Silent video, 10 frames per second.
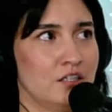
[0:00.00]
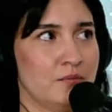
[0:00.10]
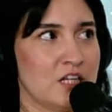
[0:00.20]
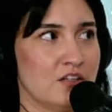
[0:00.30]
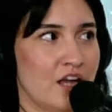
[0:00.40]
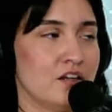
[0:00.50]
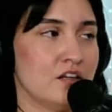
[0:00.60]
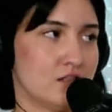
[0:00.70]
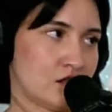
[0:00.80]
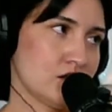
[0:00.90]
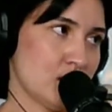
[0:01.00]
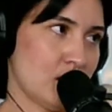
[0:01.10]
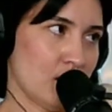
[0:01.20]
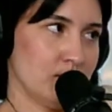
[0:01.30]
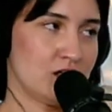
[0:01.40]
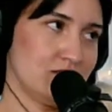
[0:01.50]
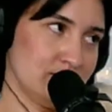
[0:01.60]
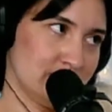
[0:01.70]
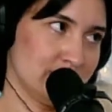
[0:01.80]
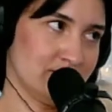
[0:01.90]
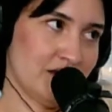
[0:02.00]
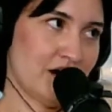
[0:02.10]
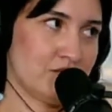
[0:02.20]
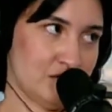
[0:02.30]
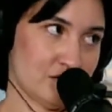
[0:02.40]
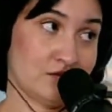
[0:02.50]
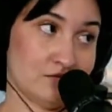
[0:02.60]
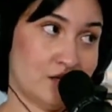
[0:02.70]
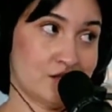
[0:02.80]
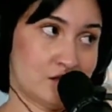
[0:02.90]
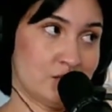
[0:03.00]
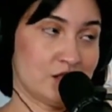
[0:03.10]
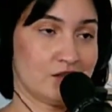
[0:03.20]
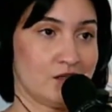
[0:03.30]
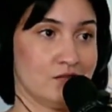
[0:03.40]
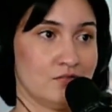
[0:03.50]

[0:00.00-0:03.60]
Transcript: mean, and it's clean comedy. That one's like has to be clean.